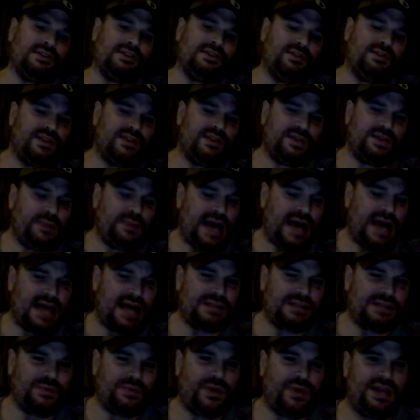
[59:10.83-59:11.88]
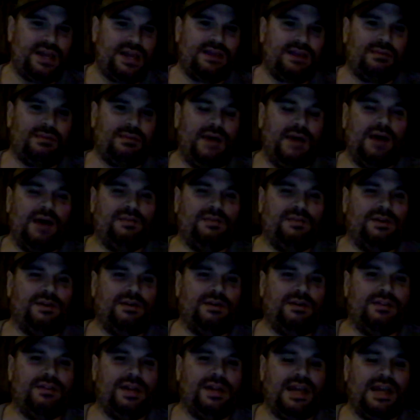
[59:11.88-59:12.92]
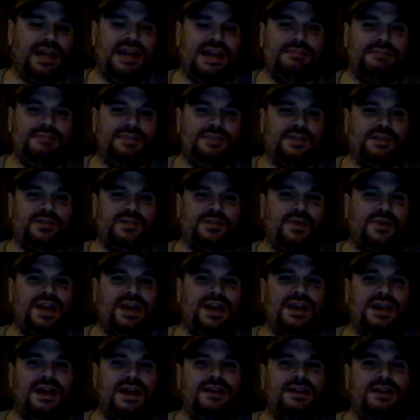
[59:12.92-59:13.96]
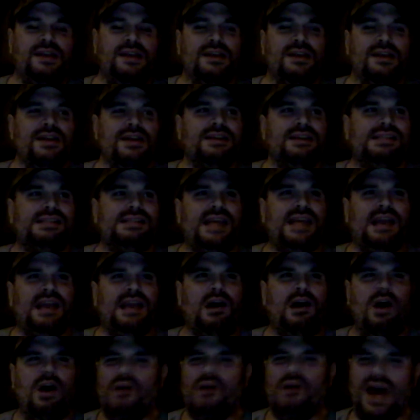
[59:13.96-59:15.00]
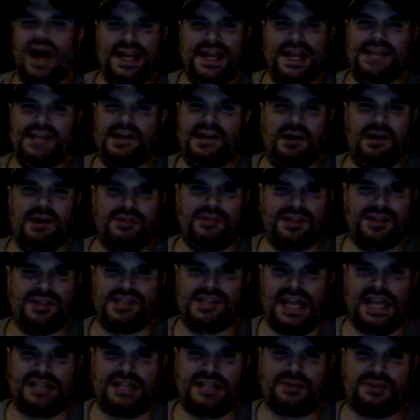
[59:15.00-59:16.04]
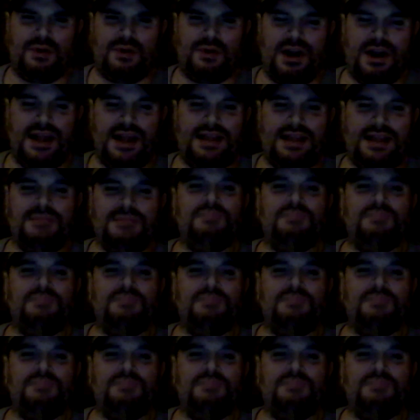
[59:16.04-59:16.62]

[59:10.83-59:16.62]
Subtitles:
to this past week about the games this weekend saying, oh, I didn't know the Saints were in it.